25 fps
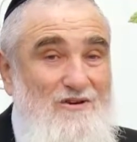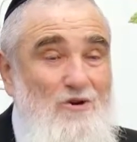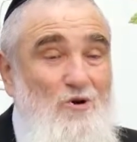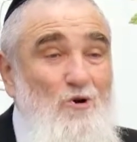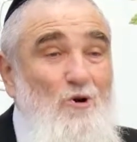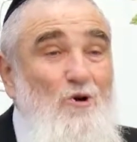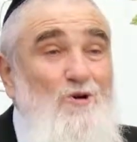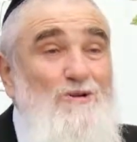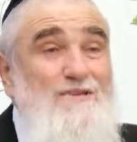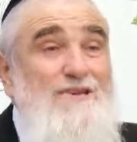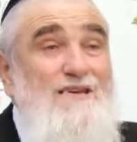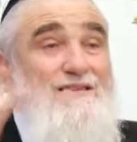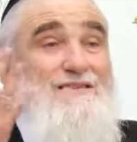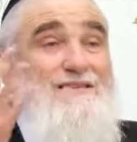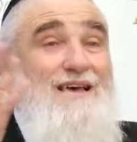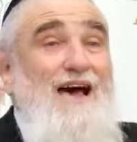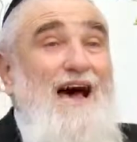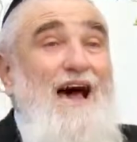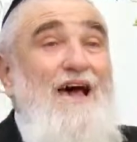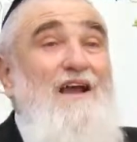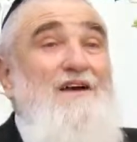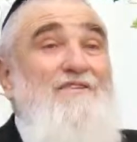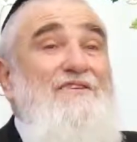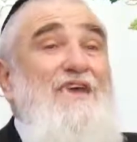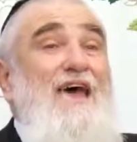Who's
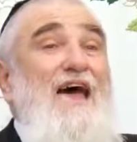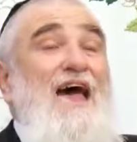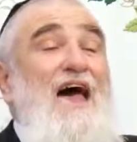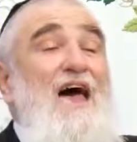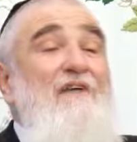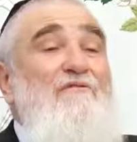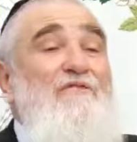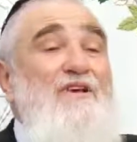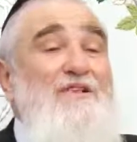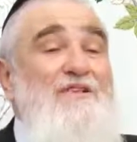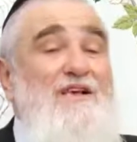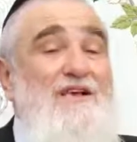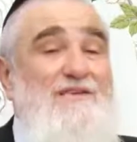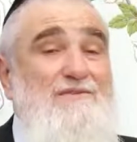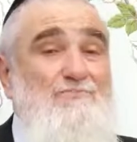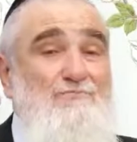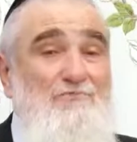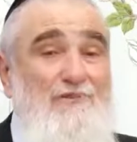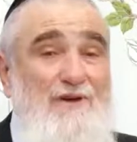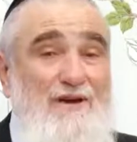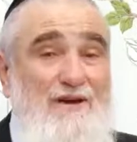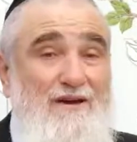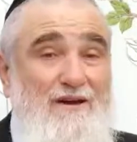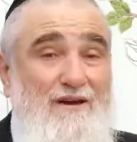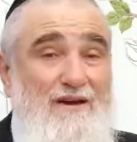entitled to having this
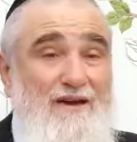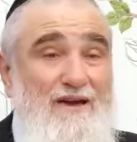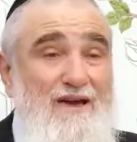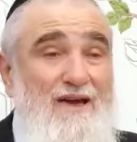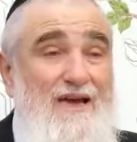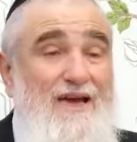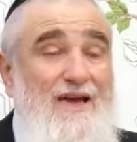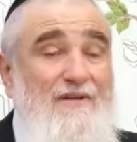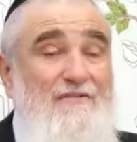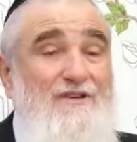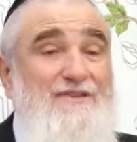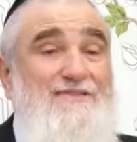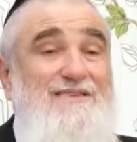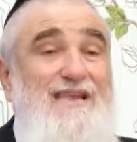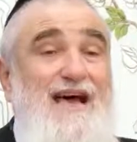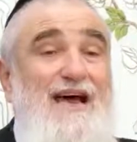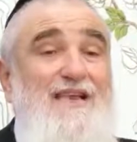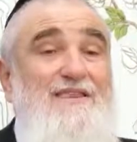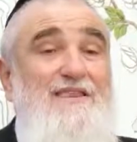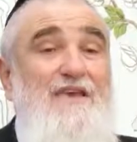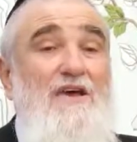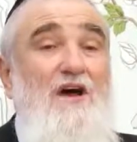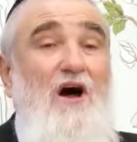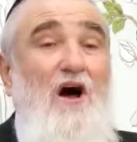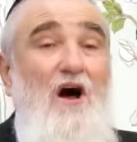bria if it's
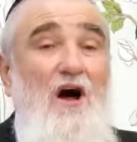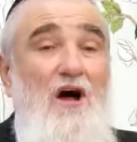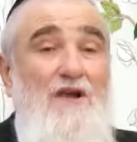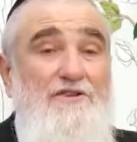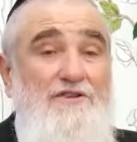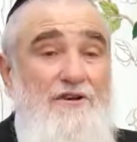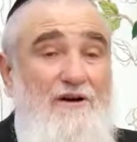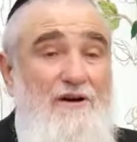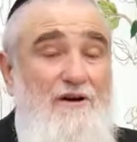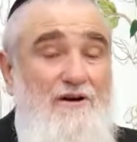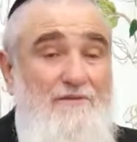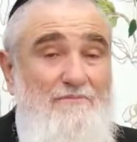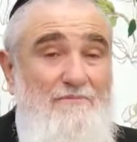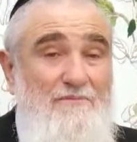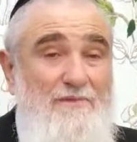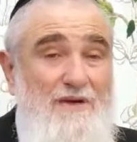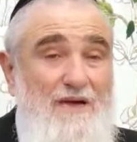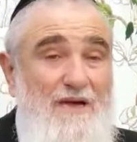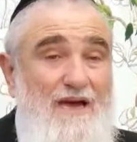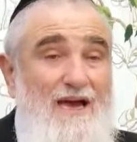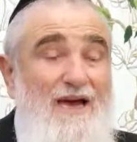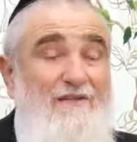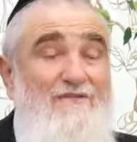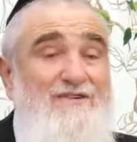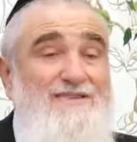not the adam,
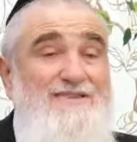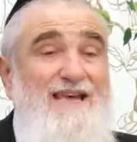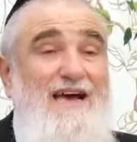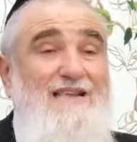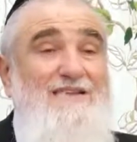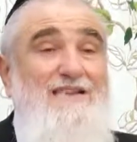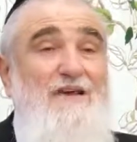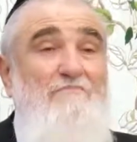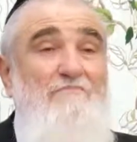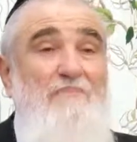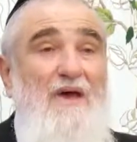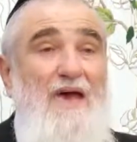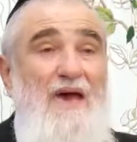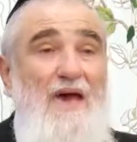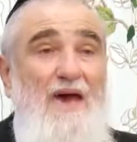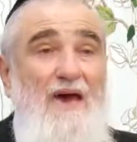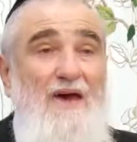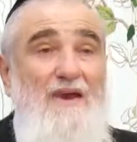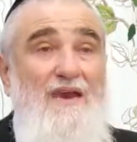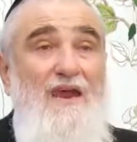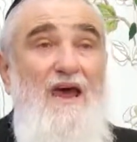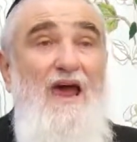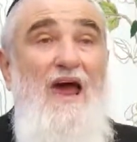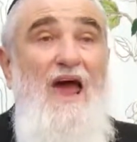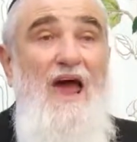if it's not the
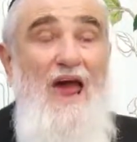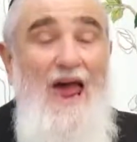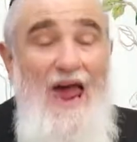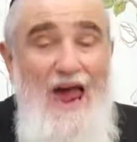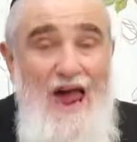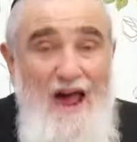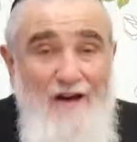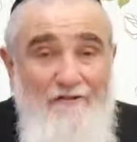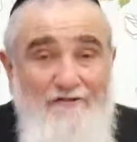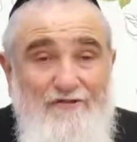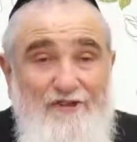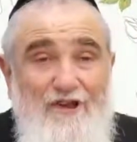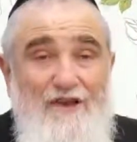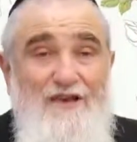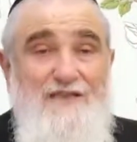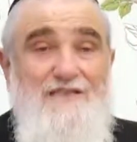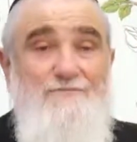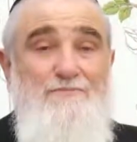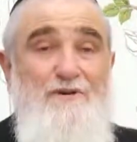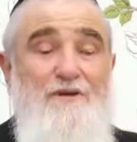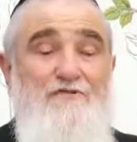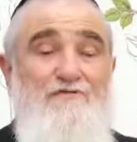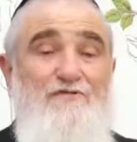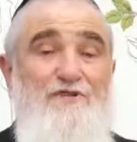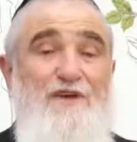man after he's
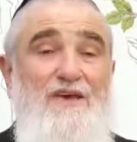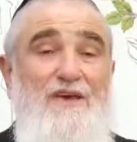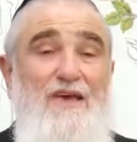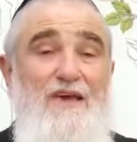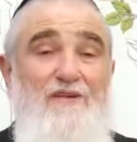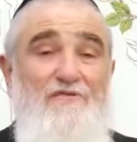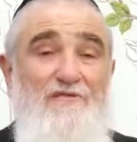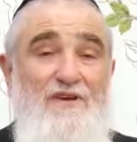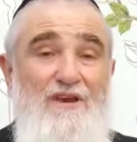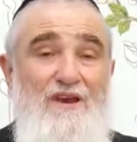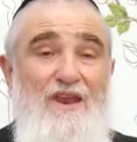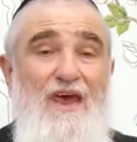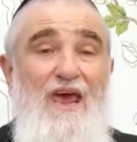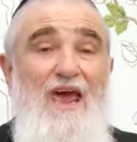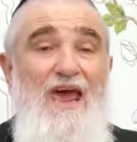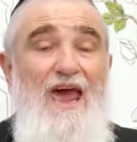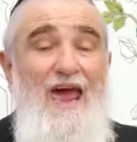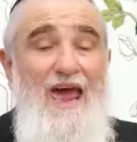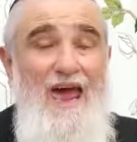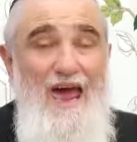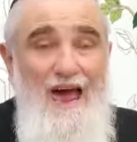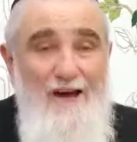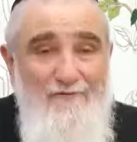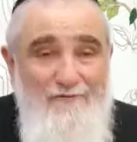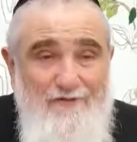been forgiven,
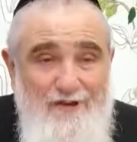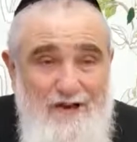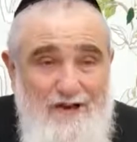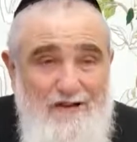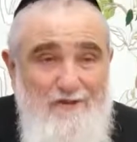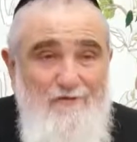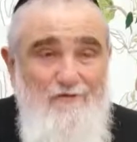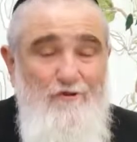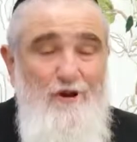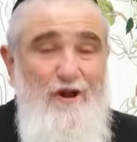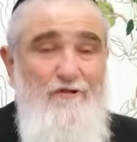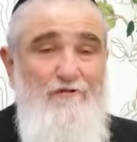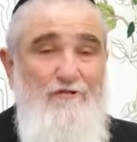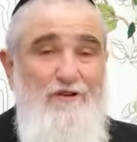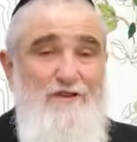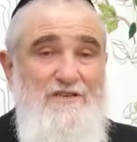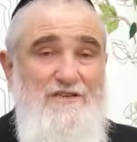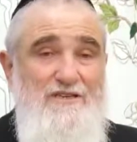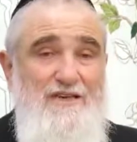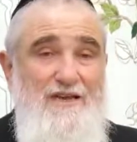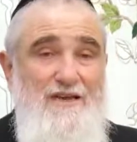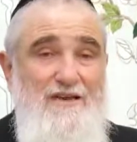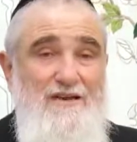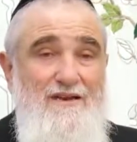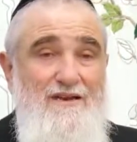after he's free for
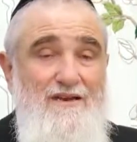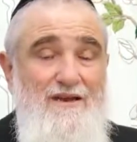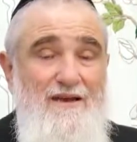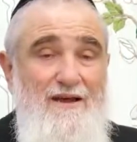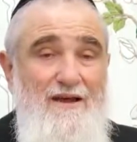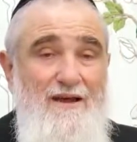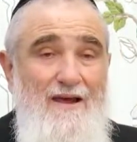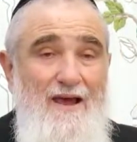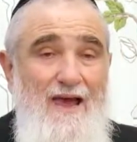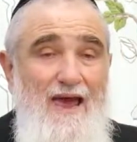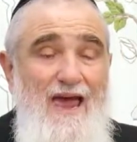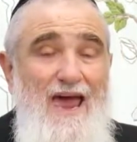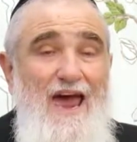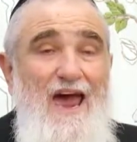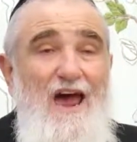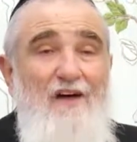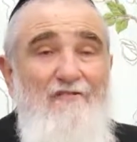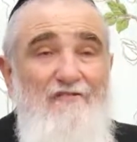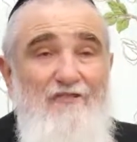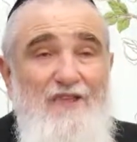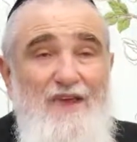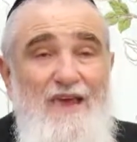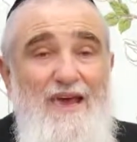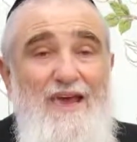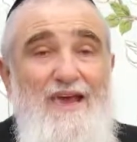sin,
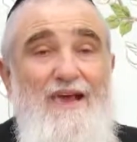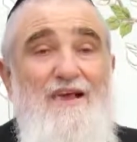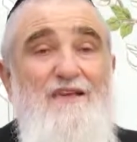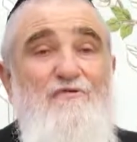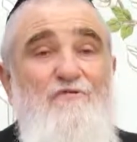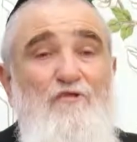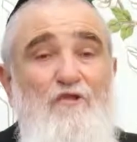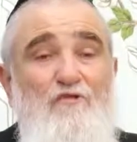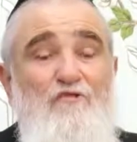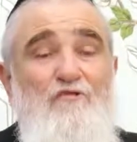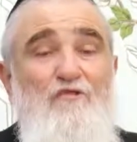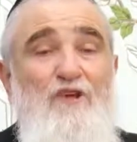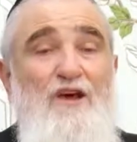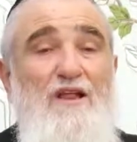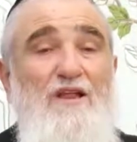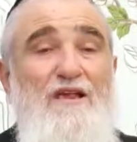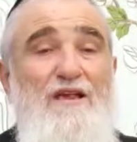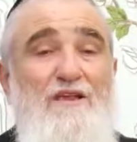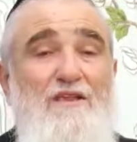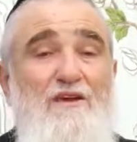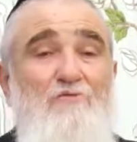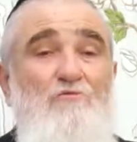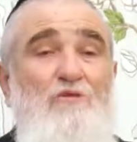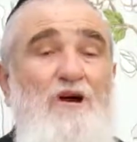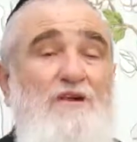after he is
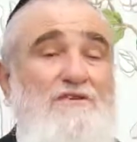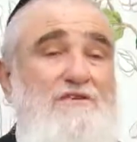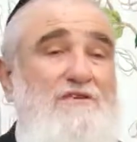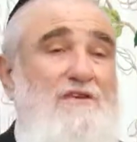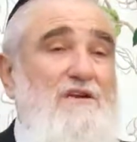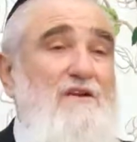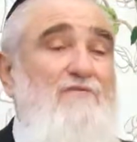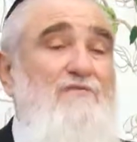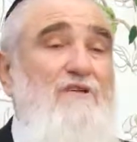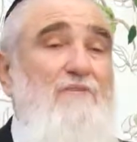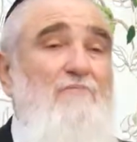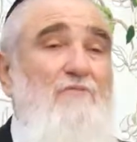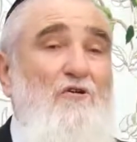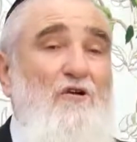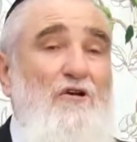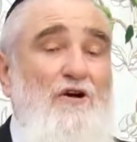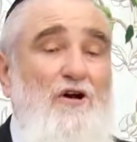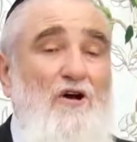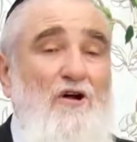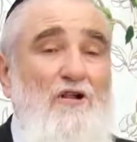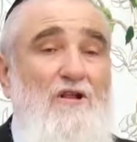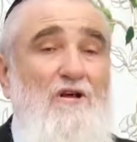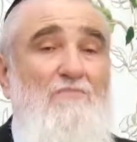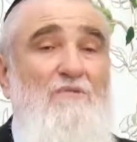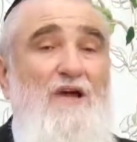fulfilling the rutzin of the
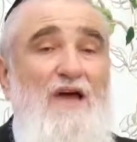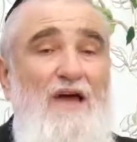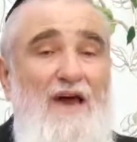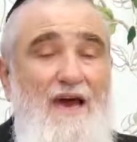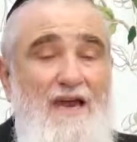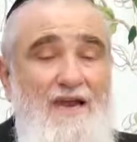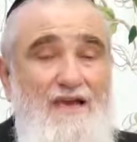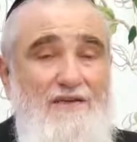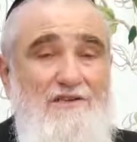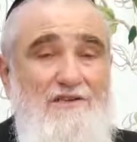Boreolim in